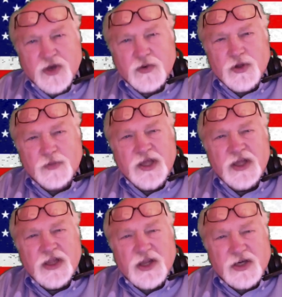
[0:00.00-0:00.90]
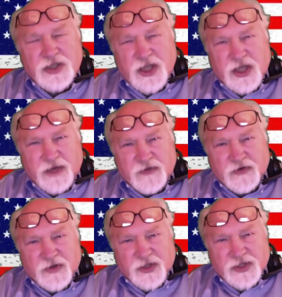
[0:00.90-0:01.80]
will be largely given
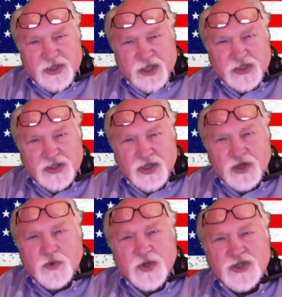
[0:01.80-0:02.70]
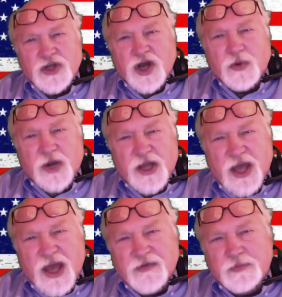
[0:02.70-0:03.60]
over to the states, which already
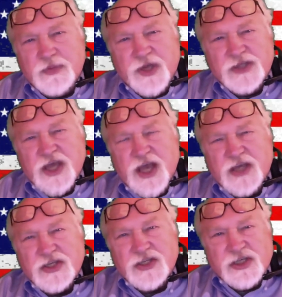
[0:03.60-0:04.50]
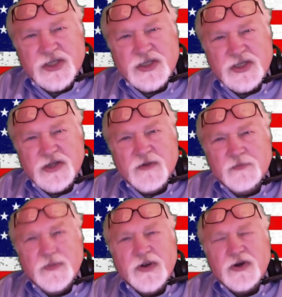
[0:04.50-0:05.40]
have in place agencies,
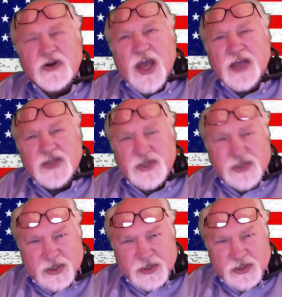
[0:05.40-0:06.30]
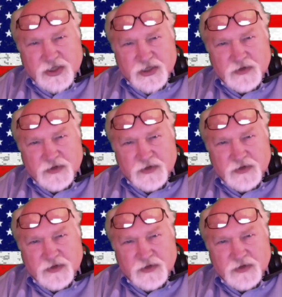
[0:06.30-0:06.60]
mirror agencies,